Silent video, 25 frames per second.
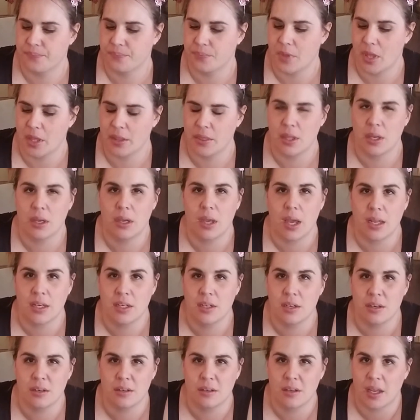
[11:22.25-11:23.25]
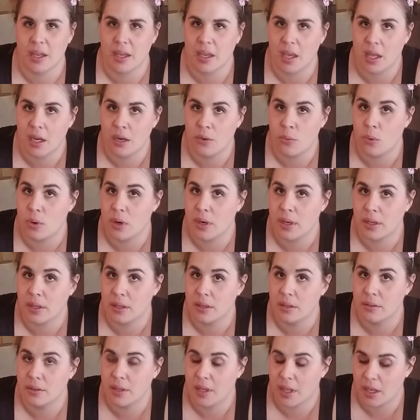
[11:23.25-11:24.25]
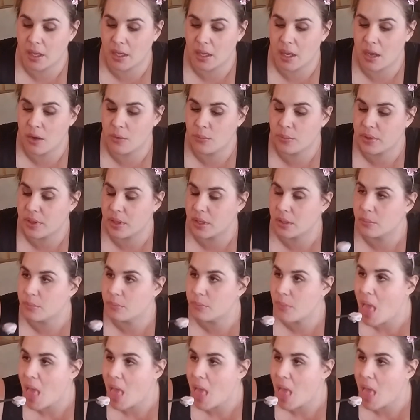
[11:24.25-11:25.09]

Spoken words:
I think I kind of want to hang out with him